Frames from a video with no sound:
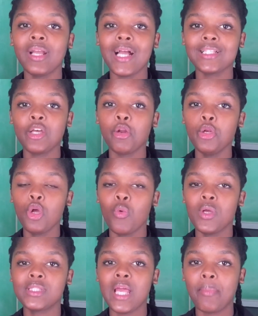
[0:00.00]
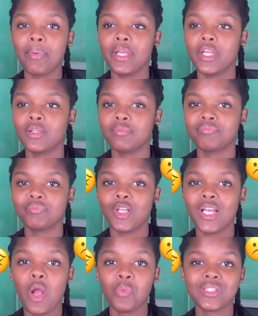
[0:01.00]
Guys, I don't know what's happening.
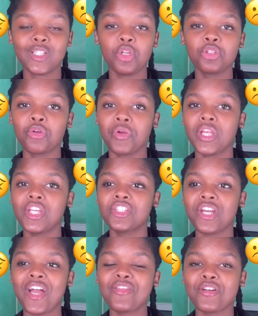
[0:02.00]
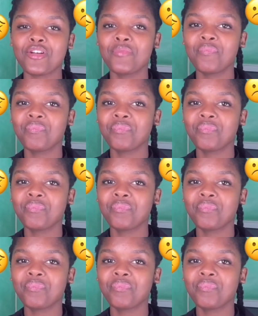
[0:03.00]
Like, we're slaughtering each other.